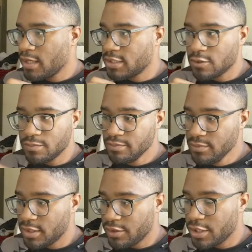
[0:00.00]
So
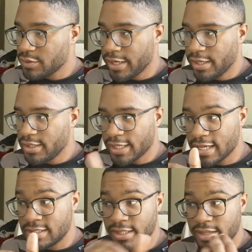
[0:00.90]
here it is right here, like I
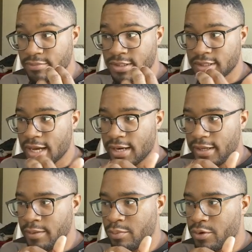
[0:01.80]
said, just got it
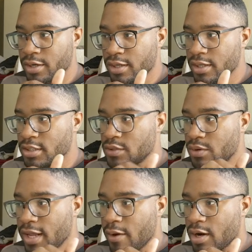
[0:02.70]
imported in. So
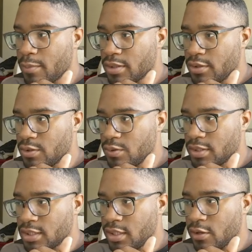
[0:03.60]
now what I'm going to do
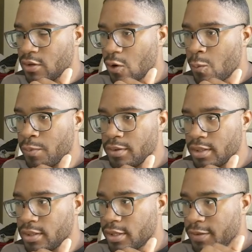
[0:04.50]
is click on Open
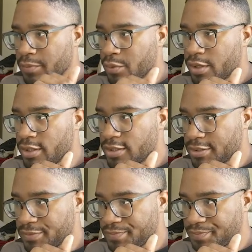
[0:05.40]
Import List.